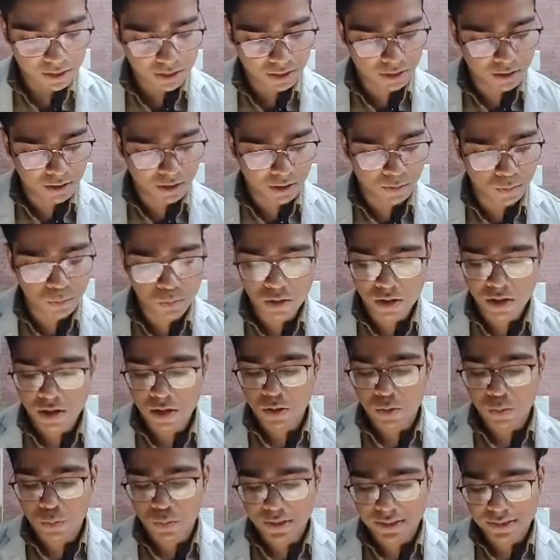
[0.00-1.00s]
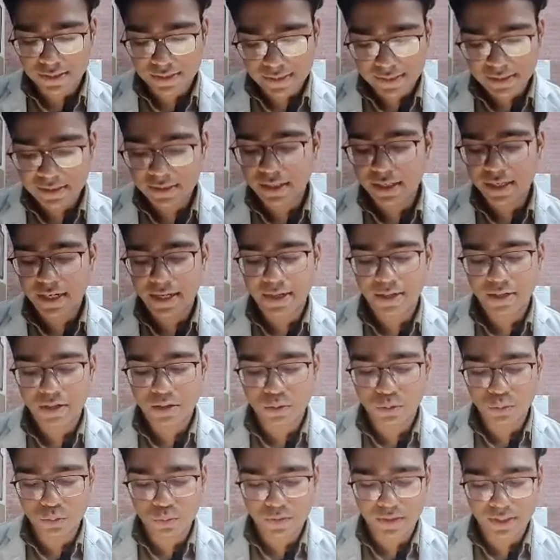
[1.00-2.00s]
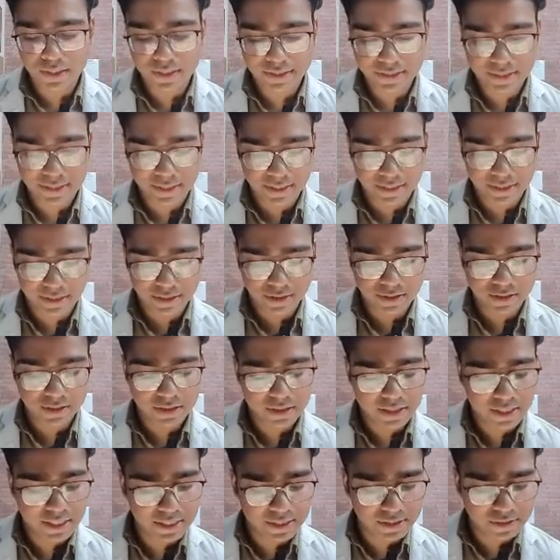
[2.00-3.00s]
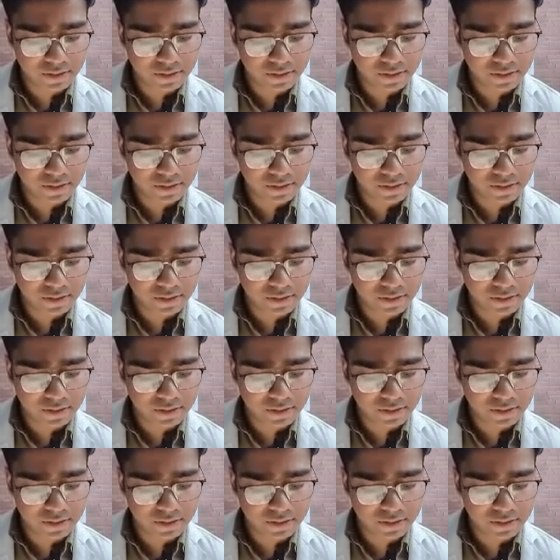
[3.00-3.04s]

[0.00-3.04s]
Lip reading: Now when seen again 2 weeks later, he